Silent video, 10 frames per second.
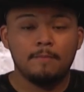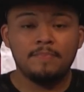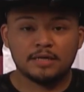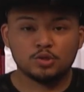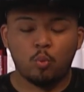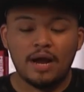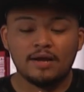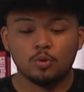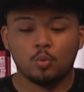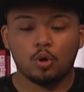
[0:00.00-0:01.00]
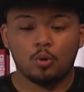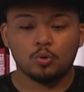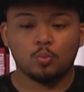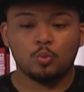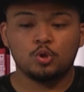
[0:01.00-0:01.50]
Because why in the
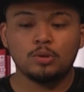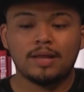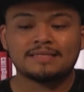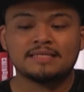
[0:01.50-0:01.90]
world would you like